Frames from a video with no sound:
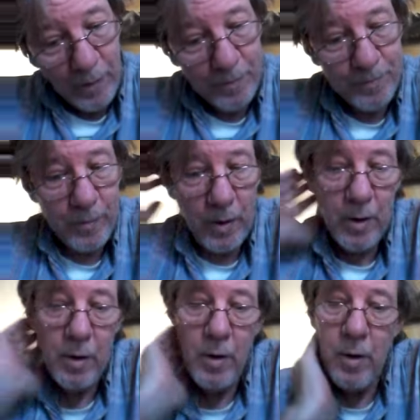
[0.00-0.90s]
um,
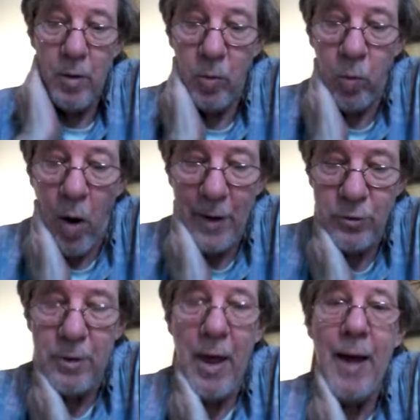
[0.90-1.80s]

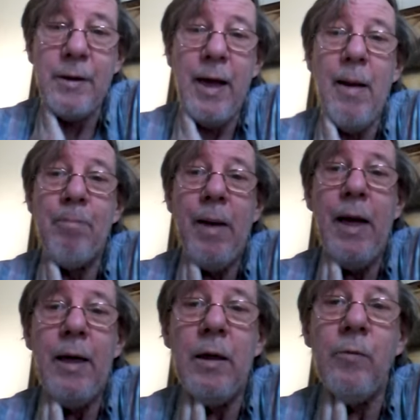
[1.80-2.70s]
watched that
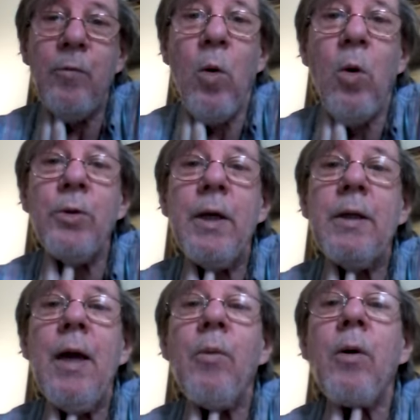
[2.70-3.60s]
campaign unfold,
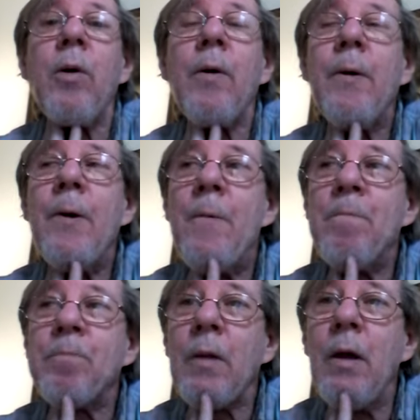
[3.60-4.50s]
and they were
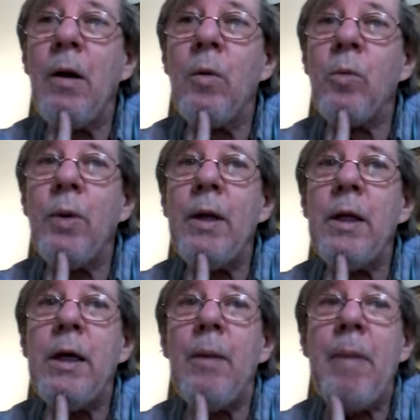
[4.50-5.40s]

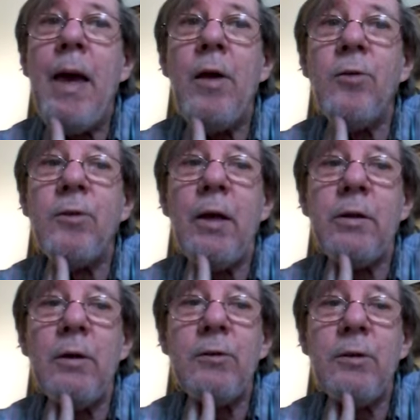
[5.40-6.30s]
really amazed
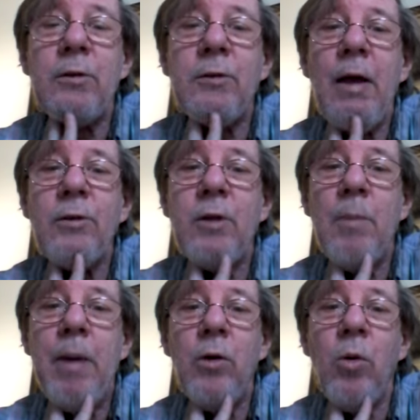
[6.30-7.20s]
at the success
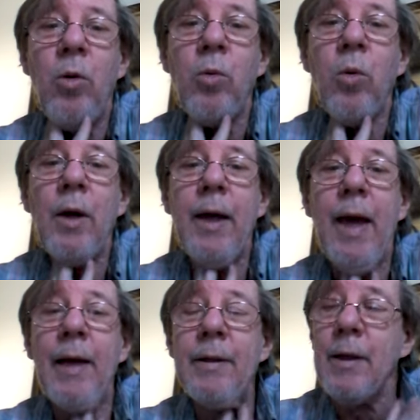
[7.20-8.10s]
that Beto O'Rourke
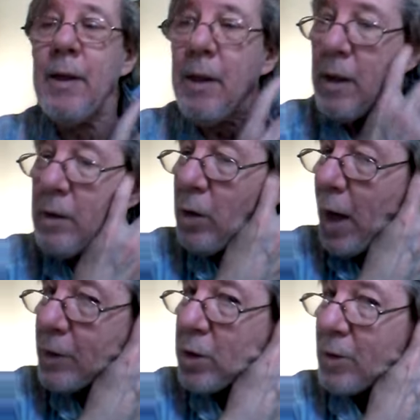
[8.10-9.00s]
had,
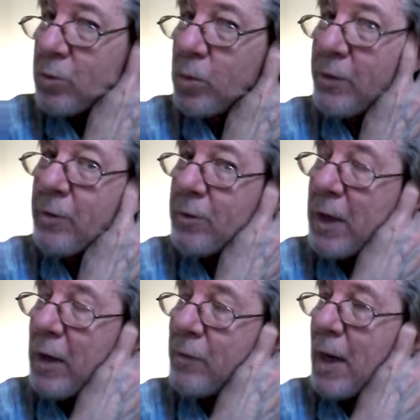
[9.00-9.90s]
not just within the
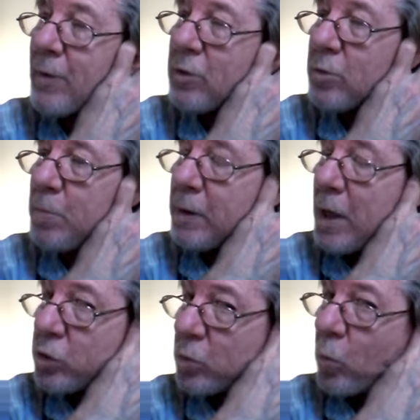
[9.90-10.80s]
state of Texas, but
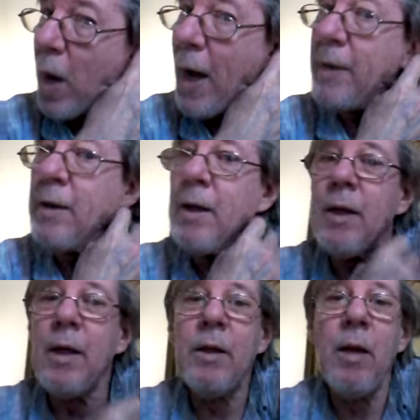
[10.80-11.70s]
nationwide.
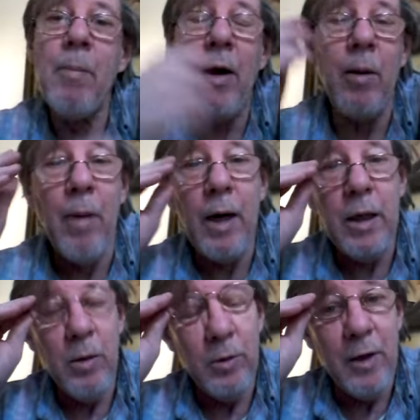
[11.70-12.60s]
The amount of
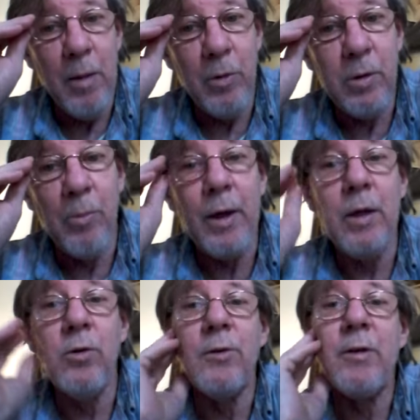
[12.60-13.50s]
money he was able to
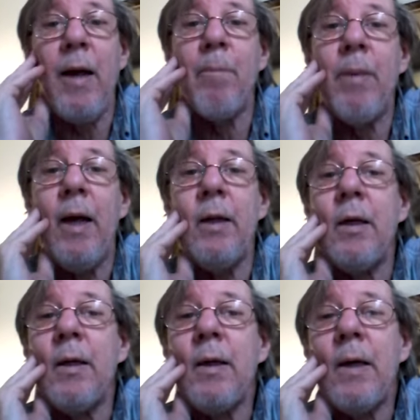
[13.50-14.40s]
bring into his
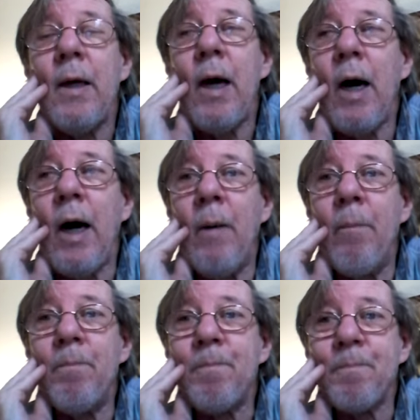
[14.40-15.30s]
campaign,
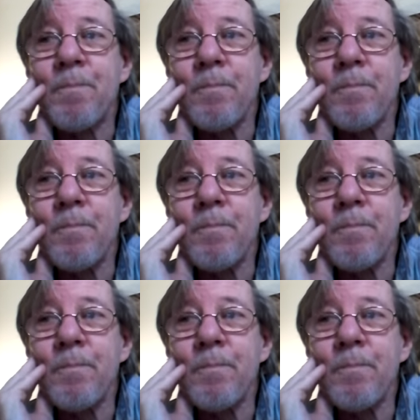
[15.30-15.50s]
um,